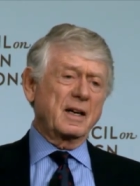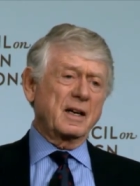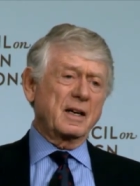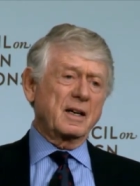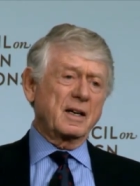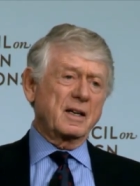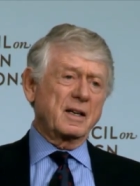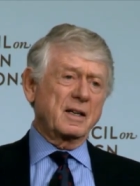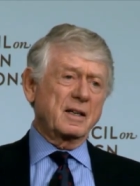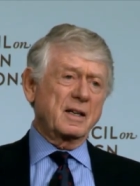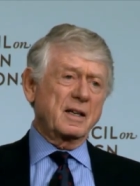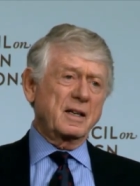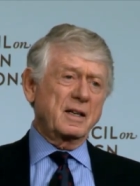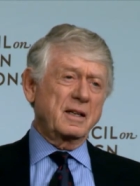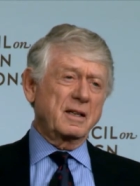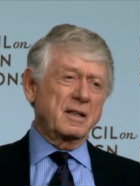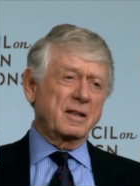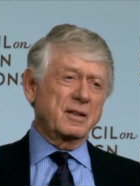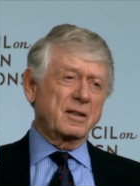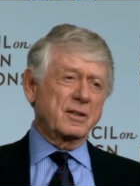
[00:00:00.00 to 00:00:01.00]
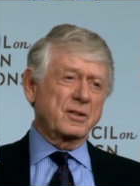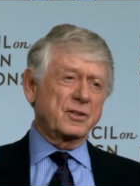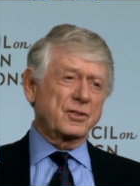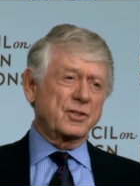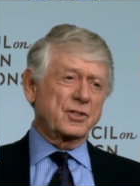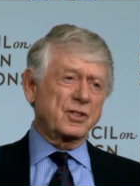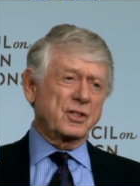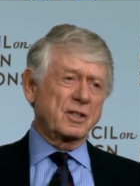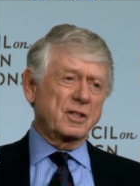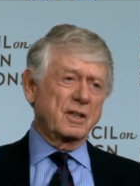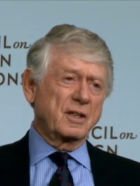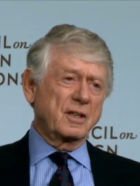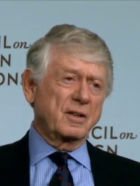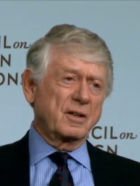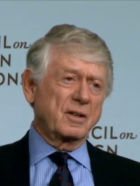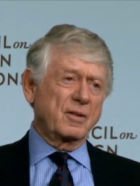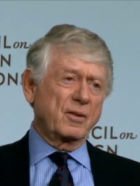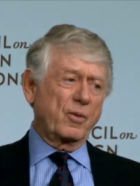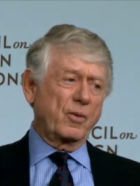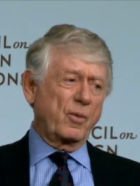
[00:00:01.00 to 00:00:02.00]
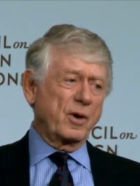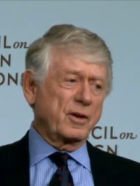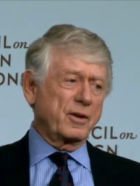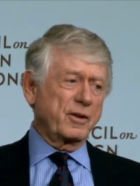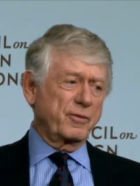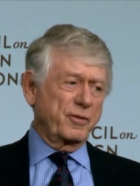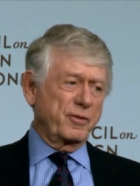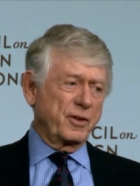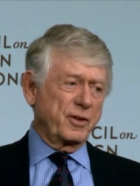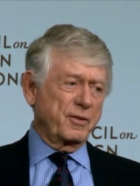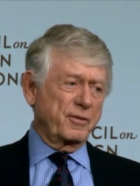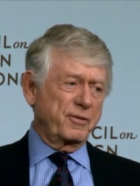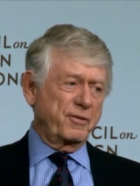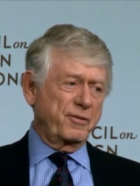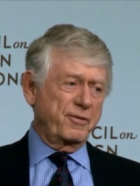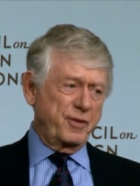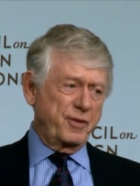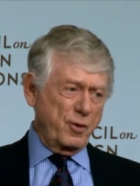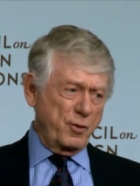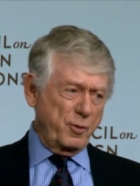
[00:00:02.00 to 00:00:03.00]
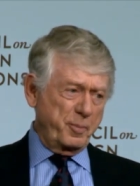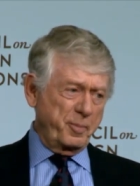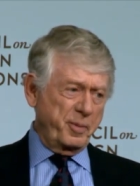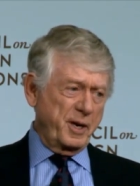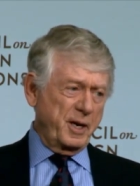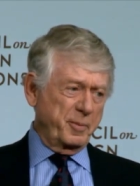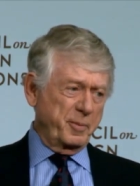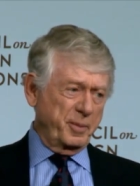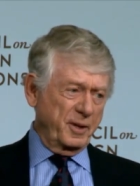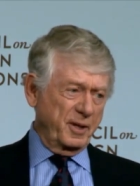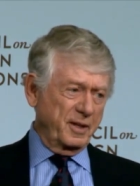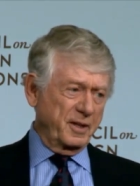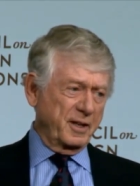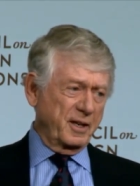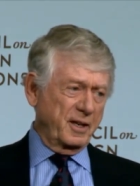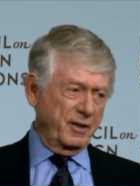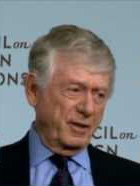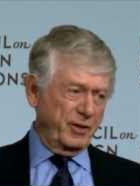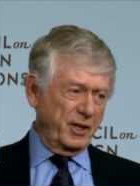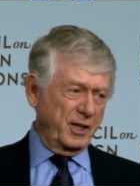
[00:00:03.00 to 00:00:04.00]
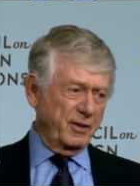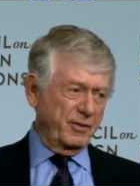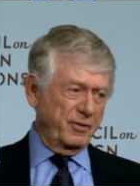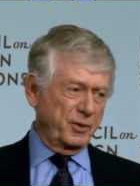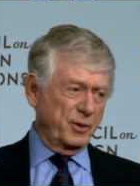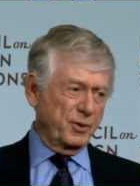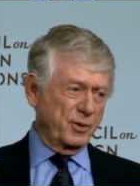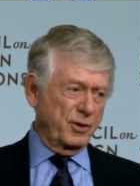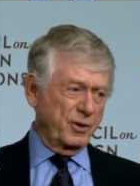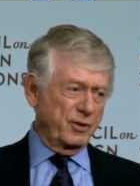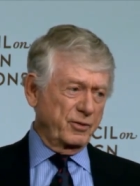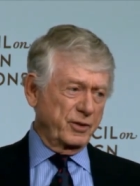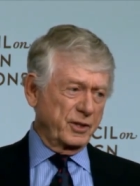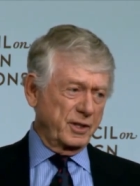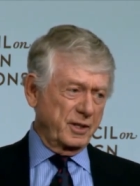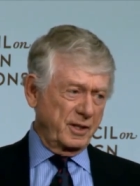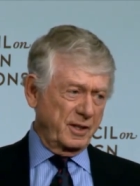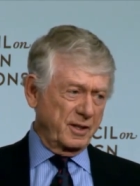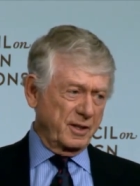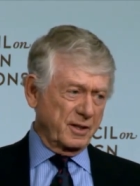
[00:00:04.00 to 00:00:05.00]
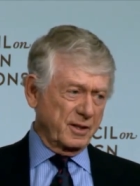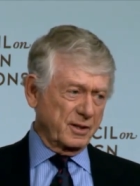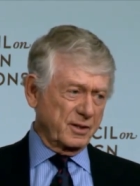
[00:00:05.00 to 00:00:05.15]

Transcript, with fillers: uh, is one of the few people that I've interviewed over the years